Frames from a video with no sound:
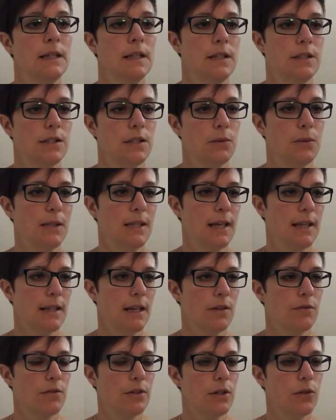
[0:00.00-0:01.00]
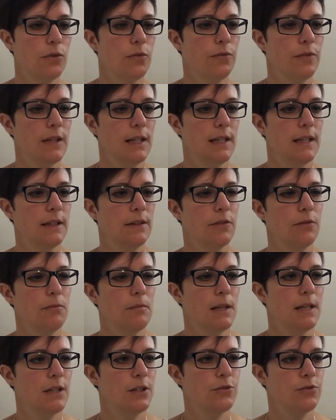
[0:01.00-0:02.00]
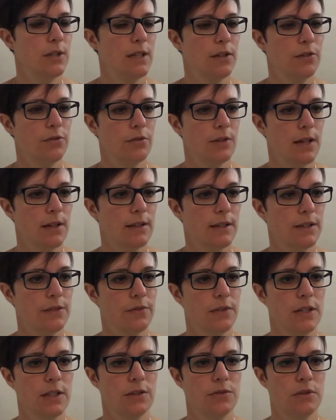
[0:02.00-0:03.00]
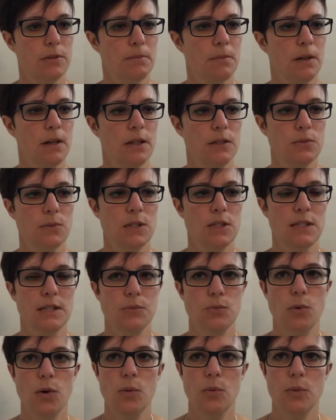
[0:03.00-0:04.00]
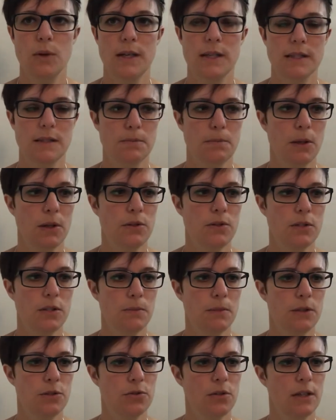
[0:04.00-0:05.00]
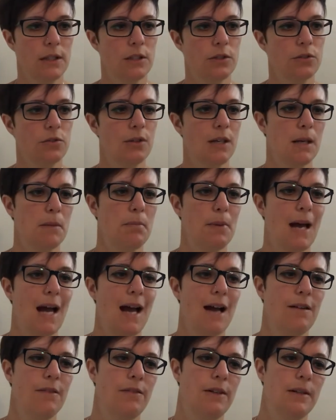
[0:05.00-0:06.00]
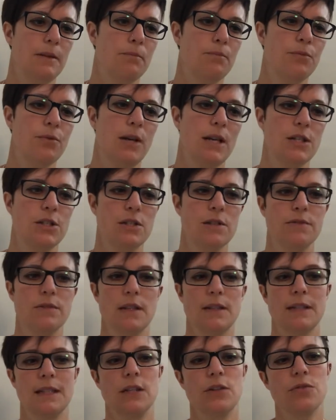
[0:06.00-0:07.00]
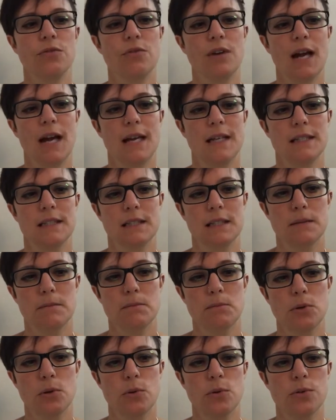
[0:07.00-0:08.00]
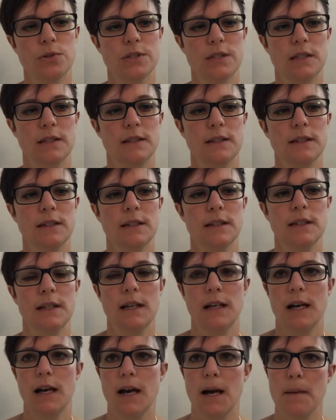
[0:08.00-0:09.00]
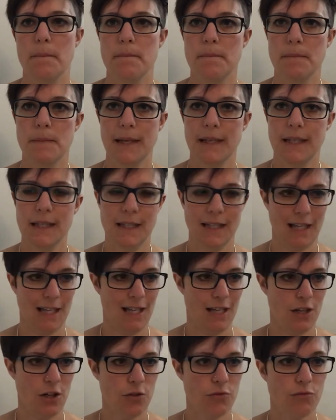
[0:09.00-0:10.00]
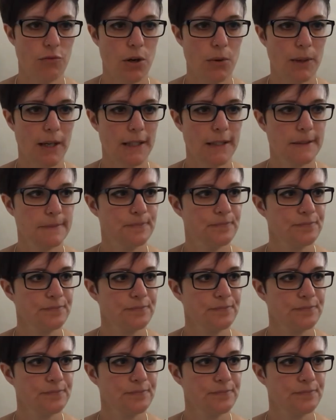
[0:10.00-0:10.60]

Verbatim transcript: So we get that real feeling of military throughout these first three bars, which is what we're supposed to be trying to create a powerful impression of something grand and important, um, making it heroic.